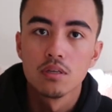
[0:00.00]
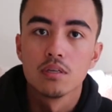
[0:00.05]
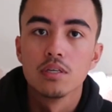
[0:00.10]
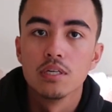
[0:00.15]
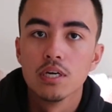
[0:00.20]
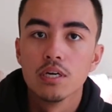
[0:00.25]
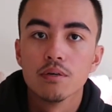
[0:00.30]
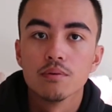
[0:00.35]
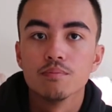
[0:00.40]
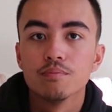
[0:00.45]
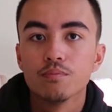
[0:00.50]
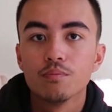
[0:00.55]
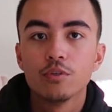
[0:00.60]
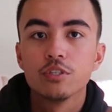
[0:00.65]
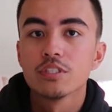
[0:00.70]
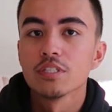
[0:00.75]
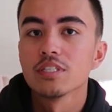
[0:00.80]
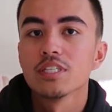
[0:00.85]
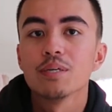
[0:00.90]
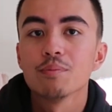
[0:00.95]
you know,
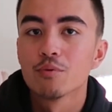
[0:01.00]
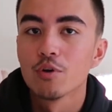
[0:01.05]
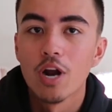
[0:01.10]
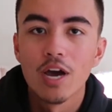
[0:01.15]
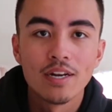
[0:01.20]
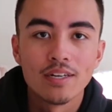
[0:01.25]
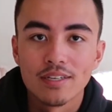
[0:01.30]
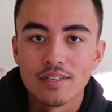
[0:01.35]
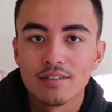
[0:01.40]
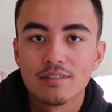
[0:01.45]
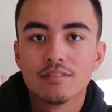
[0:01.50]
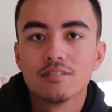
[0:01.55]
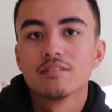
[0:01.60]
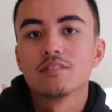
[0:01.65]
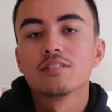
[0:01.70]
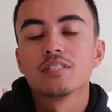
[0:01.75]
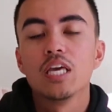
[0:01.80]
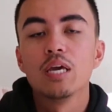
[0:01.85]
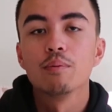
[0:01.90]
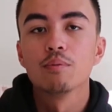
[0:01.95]
we're just gonna keep grinding.
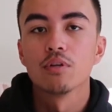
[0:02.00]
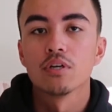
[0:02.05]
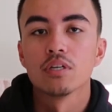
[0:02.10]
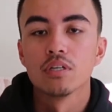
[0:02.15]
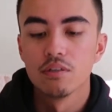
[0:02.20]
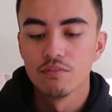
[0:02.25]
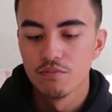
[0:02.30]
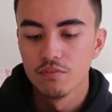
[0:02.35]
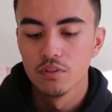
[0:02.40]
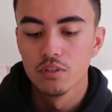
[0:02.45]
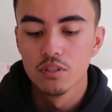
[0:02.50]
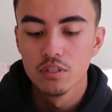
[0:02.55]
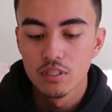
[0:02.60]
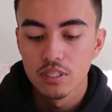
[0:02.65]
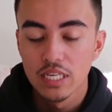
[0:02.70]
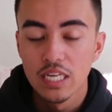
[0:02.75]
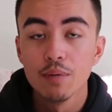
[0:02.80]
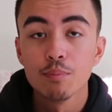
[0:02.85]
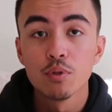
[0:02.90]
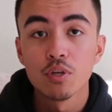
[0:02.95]
Just keep looking
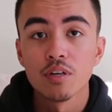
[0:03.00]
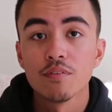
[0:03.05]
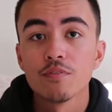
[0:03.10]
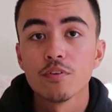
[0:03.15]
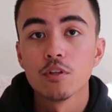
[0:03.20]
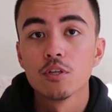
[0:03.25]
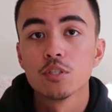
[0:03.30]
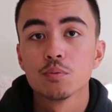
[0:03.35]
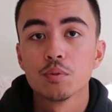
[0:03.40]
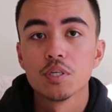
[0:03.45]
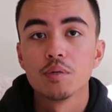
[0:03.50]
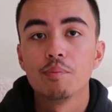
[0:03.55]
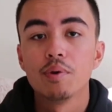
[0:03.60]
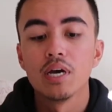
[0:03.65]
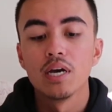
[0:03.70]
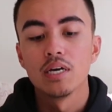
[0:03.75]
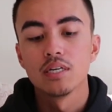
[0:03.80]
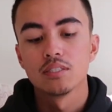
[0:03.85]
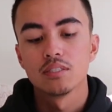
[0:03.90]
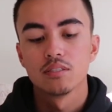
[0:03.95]
for those winter
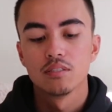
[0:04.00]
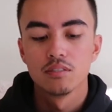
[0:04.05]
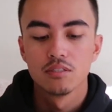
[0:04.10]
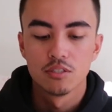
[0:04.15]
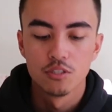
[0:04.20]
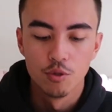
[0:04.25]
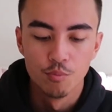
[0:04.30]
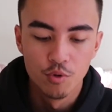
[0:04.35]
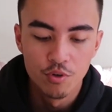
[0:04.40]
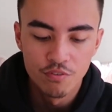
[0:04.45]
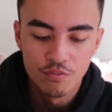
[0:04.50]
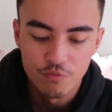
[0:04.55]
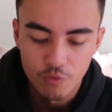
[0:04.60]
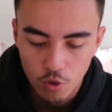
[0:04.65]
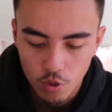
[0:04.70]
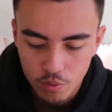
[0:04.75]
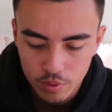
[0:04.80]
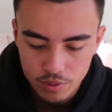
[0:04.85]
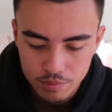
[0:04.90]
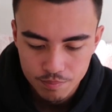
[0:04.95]
bass. So moving
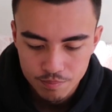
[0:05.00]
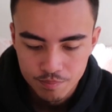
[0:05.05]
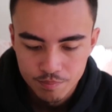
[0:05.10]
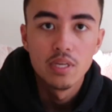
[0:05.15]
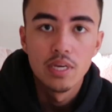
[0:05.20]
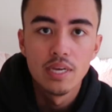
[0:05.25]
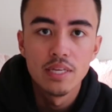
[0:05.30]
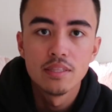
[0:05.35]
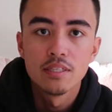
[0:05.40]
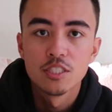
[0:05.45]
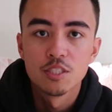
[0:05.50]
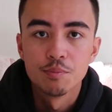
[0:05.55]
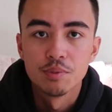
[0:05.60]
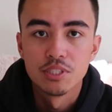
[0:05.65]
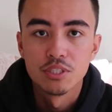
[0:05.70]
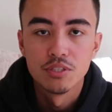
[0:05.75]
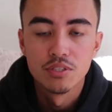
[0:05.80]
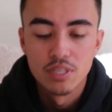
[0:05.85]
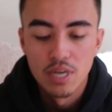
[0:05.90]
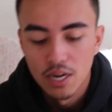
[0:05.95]
forward in this
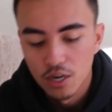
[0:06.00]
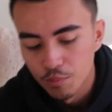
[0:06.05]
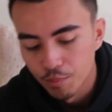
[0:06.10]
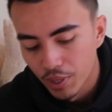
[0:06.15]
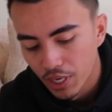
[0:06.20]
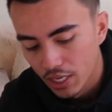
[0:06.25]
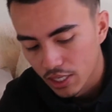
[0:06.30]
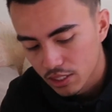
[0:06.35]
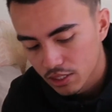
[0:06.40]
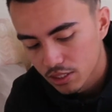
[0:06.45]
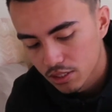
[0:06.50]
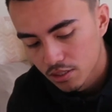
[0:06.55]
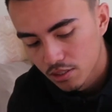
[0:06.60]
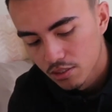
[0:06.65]
mystery tackle box,